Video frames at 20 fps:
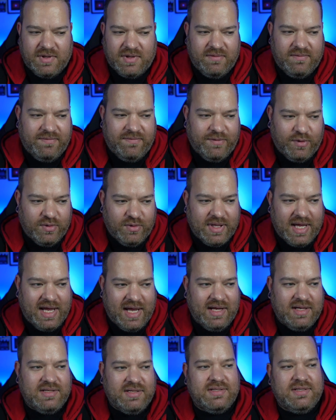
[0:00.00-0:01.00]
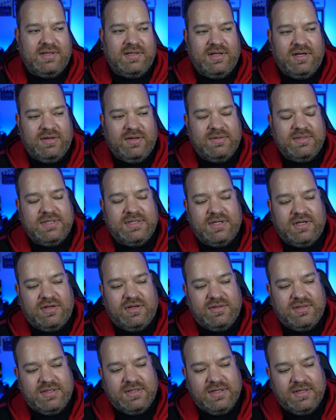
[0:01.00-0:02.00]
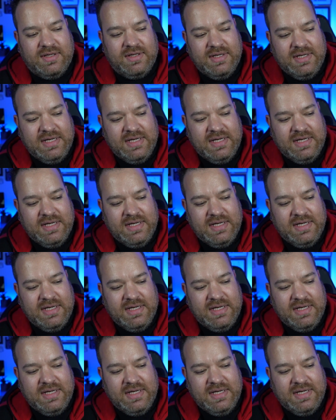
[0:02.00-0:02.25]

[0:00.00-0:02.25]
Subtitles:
for that, you know, to